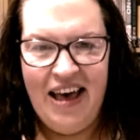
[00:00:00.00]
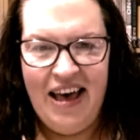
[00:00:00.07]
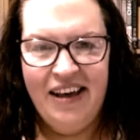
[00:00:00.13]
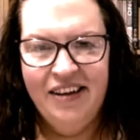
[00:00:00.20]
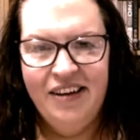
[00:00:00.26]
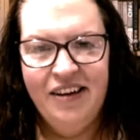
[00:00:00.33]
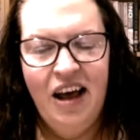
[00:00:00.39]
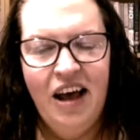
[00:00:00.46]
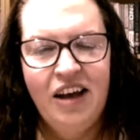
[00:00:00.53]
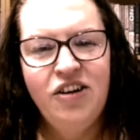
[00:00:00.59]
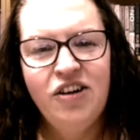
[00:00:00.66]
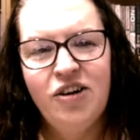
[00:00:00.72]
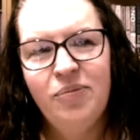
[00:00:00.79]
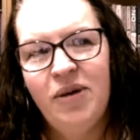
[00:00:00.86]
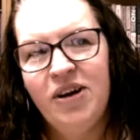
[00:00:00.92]
and
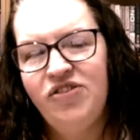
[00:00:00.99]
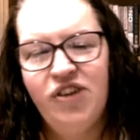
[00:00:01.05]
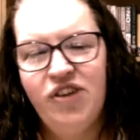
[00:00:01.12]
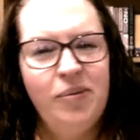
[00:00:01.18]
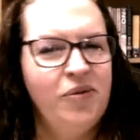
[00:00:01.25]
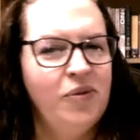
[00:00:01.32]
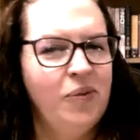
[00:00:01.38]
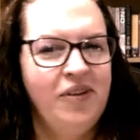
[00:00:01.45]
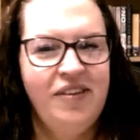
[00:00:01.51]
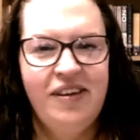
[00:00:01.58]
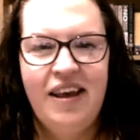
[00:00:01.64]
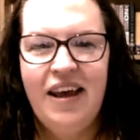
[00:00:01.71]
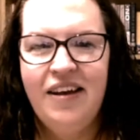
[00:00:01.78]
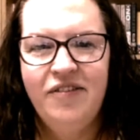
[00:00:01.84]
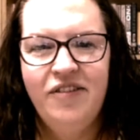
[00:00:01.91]
look at my dreams once
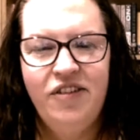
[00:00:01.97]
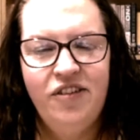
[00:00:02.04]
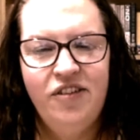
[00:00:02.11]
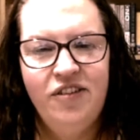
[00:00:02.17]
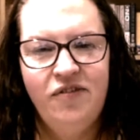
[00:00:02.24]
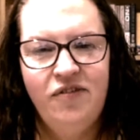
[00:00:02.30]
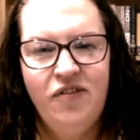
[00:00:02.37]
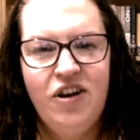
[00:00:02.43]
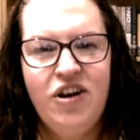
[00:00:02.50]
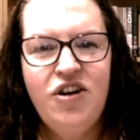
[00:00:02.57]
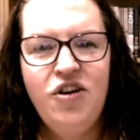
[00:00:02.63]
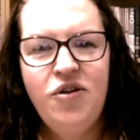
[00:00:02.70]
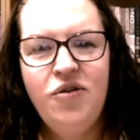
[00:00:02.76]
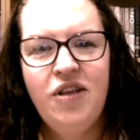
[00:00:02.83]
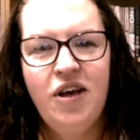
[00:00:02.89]
again and just
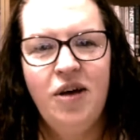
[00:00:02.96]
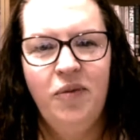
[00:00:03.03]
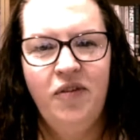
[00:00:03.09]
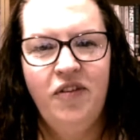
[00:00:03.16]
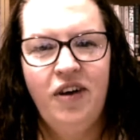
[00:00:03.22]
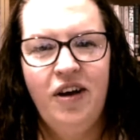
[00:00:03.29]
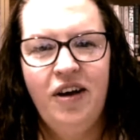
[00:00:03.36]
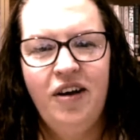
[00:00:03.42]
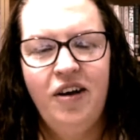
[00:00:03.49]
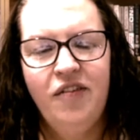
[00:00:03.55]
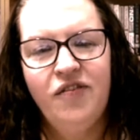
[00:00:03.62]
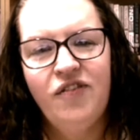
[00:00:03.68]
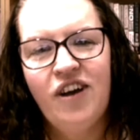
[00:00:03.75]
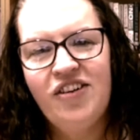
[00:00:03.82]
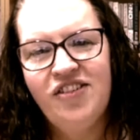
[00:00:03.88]
renew them with a
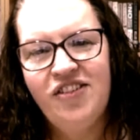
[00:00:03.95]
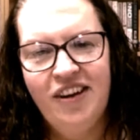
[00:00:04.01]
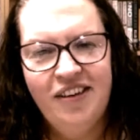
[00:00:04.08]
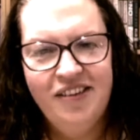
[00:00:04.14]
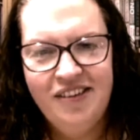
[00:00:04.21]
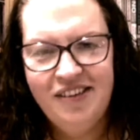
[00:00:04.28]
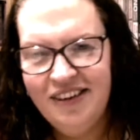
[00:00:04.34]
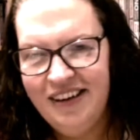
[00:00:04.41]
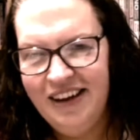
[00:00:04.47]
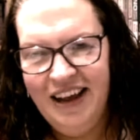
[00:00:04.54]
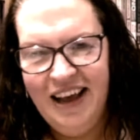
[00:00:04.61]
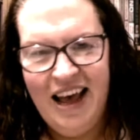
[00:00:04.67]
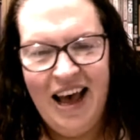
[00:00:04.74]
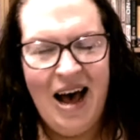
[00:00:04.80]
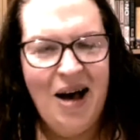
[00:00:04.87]
freshness
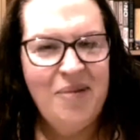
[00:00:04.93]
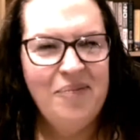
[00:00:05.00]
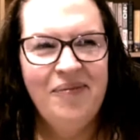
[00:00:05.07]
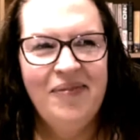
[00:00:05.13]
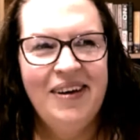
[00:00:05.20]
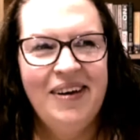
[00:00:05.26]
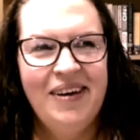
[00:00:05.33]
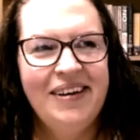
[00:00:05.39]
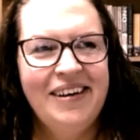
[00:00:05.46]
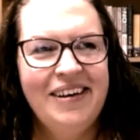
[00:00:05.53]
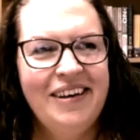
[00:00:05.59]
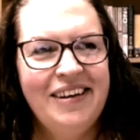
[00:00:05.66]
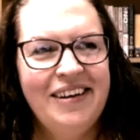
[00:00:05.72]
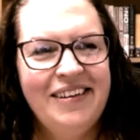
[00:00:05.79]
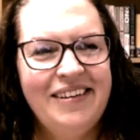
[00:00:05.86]
and
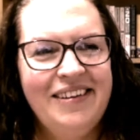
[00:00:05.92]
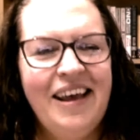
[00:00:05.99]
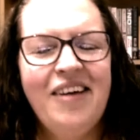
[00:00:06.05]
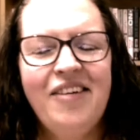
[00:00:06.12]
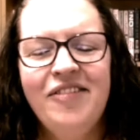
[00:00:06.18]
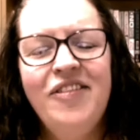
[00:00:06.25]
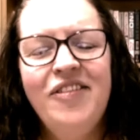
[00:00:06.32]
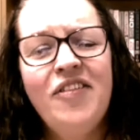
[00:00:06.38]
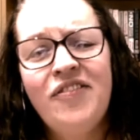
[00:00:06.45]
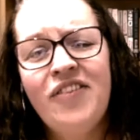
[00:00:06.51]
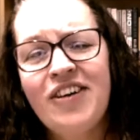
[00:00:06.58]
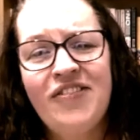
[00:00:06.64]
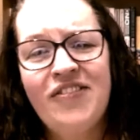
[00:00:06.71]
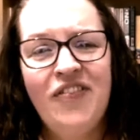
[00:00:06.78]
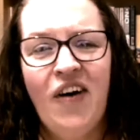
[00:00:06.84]
a real
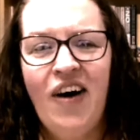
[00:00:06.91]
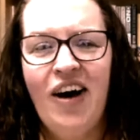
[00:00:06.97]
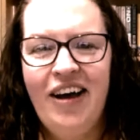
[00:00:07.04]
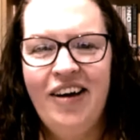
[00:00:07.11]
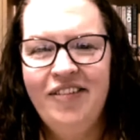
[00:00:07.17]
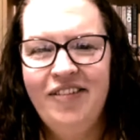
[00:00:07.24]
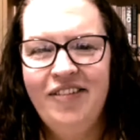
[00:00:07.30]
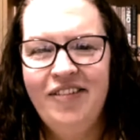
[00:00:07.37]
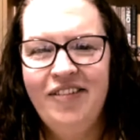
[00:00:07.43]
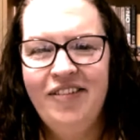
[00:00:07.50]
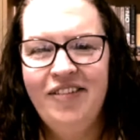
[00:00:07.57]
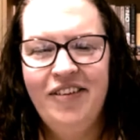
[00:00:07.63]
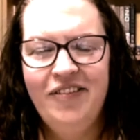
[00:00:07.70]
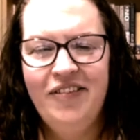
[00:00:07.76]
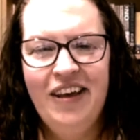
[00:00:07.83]
fresh fire
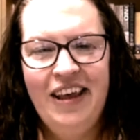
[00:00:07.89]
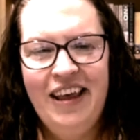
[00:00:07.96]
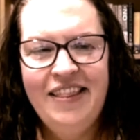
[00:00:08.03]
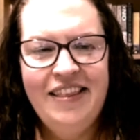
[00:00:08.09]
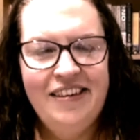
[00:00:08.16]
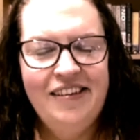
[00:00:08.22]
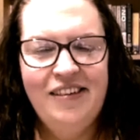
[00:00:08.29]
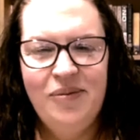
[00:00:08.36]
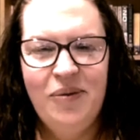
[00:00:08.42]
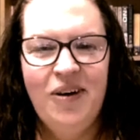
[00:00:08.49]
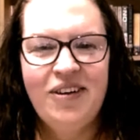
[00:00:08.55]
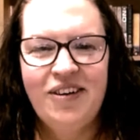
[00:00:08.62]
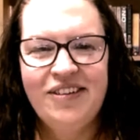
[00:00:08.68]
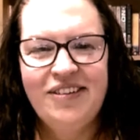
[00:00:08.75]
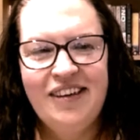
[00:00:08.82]
of this is what
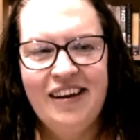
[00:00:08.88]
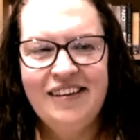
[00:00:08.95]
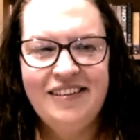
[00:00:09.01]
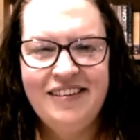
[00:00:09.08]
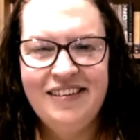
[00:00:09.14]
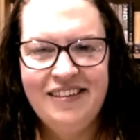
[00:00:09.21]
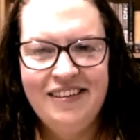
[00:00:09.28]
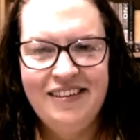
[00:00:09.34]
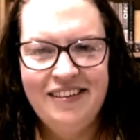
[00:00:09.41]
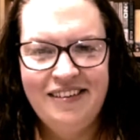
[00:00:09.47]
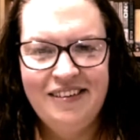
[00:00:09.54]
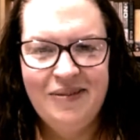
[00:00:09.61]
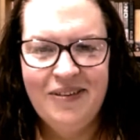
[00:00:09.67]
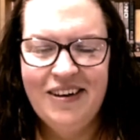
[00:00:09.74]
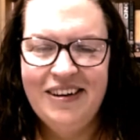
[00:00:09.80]
God says and this is
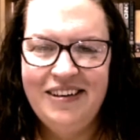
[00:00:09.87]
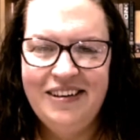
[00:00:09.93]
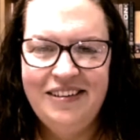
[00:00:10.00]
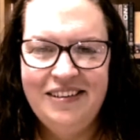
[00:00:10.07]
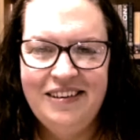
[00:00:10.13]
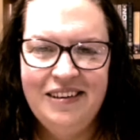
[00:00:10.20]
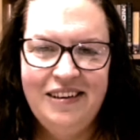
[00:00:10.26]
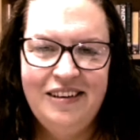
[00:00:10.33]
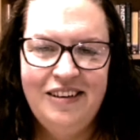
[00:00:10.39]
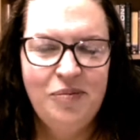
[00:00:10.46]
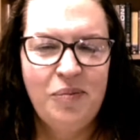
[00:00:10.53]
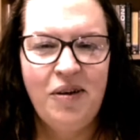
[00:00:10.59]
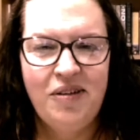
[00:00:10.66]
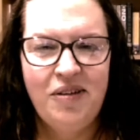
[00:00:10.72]
what he's spoken to